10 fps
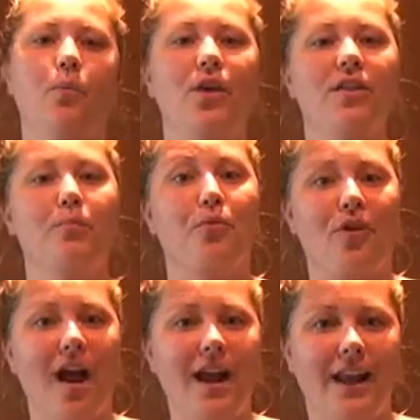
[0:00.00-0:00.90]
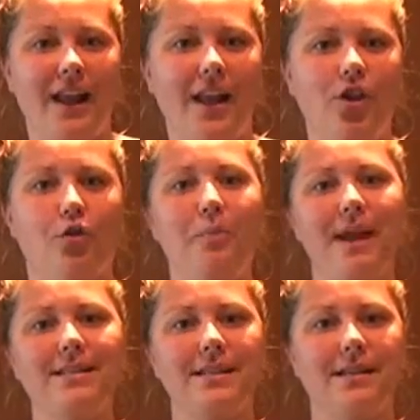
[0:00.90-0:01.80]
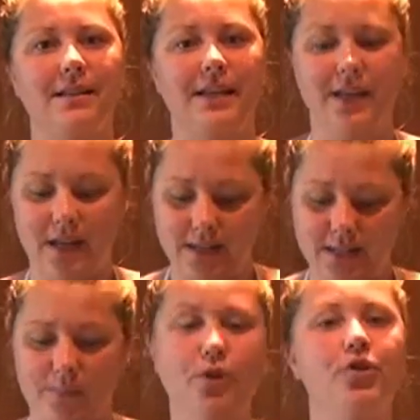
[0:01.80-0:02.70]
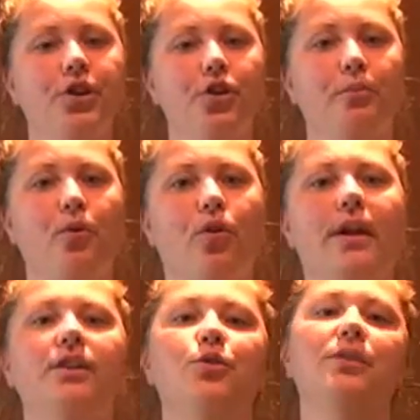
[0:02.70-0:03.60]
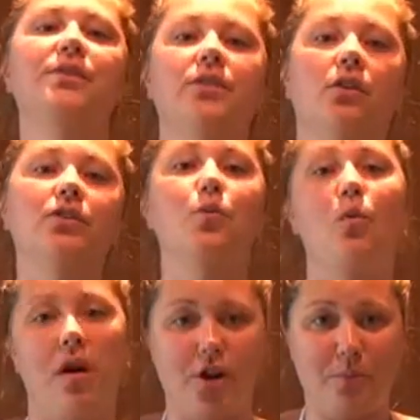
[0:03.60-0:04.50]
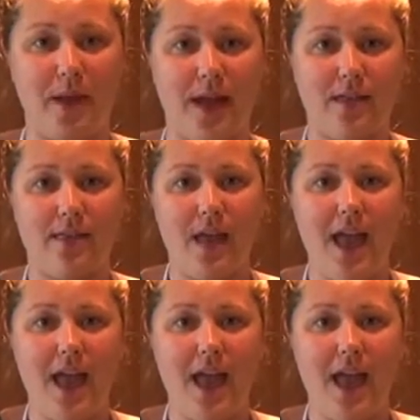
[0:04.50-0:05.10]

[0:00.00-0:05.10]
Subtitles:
With brining, you're basically submerging your pork into a salt water bath,